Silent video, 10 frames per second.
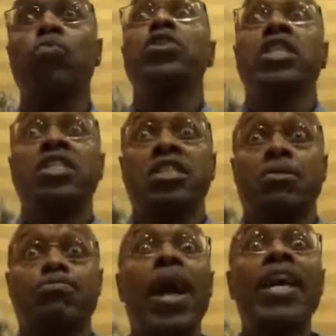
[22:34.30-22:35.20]
With his
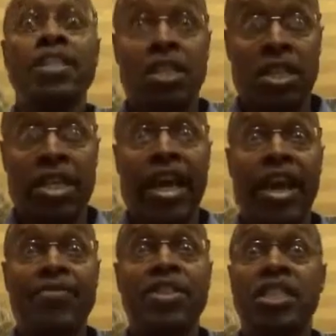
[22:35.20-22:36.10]
back to the
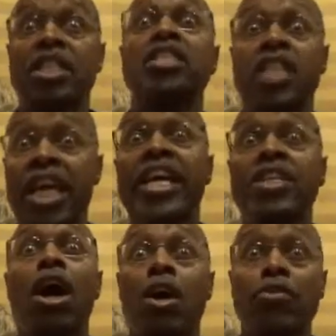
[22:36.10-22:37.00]
canvas and his
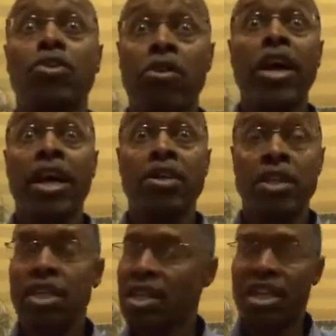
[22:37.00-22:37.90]
head on the ground.
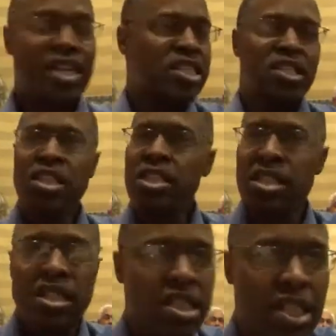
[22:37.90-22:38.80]
It's
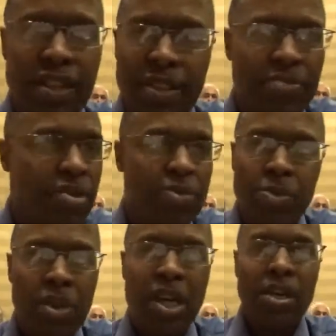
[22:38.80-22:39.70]
just,
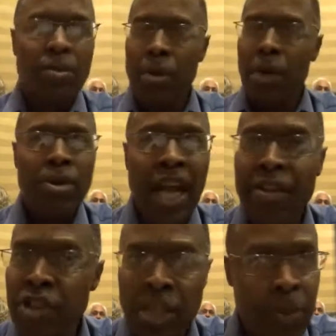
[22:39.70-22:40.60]
but
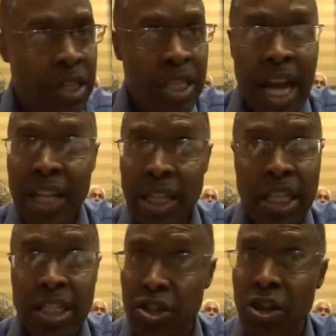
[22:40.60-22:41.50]
I respect the
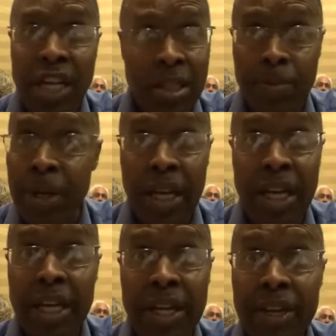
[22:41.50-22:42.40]
athletes. You got to
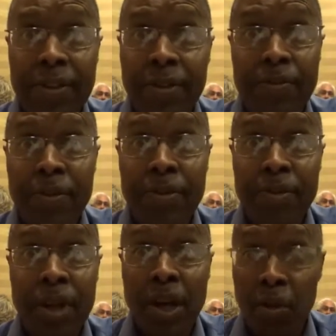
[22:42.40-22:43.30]
be
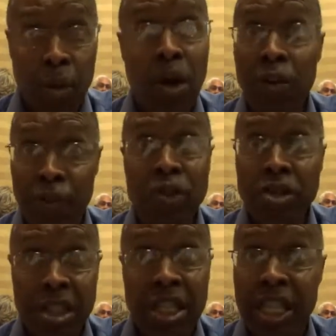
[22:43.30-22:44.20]
well
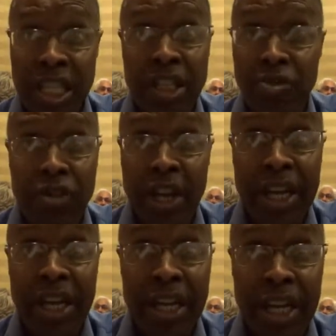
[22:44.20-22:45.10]
versed to get in the
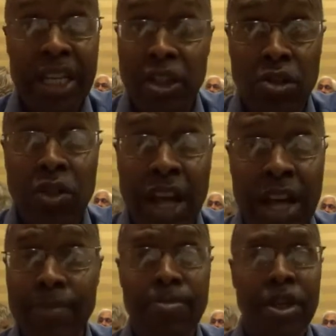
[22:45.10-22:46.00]
ring and do that.